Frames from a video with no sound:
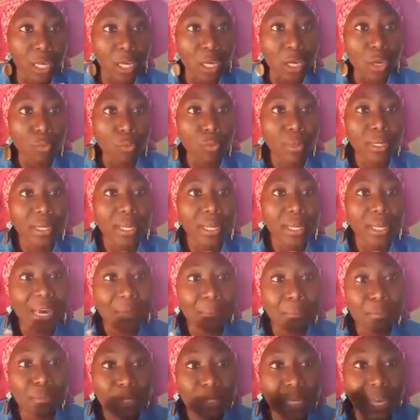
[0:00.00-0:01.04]
When
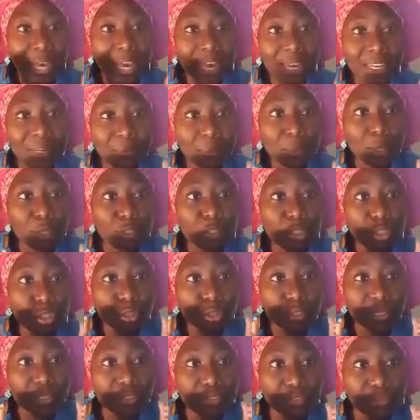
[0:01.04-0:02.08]
animals on
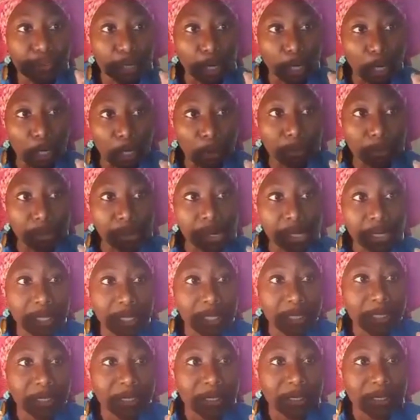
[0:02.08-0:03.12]
the farm
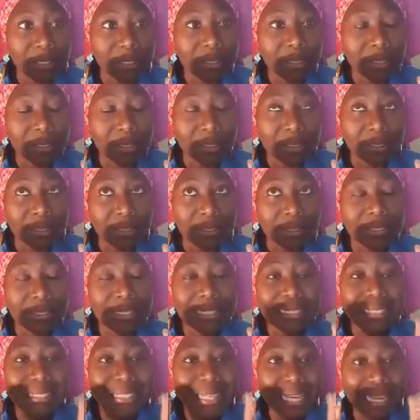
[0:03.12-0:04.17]

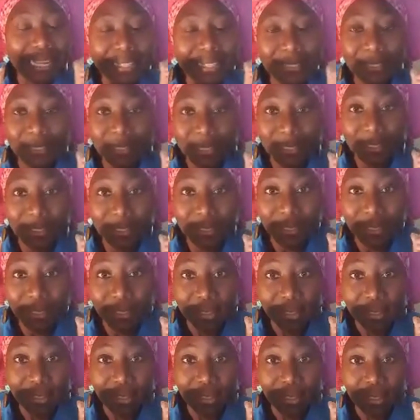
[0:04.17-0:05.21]
detested
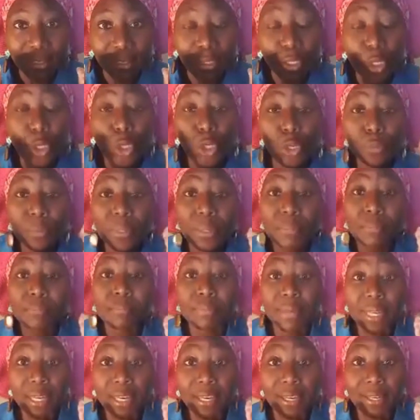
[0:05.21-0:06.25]
the human
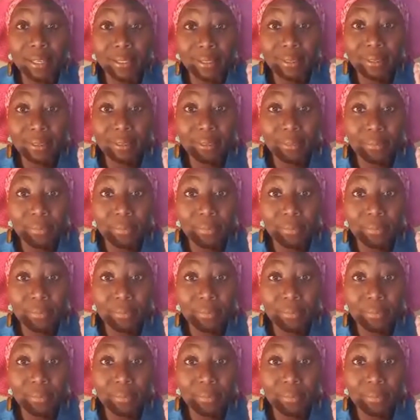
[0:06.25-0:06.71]
beings,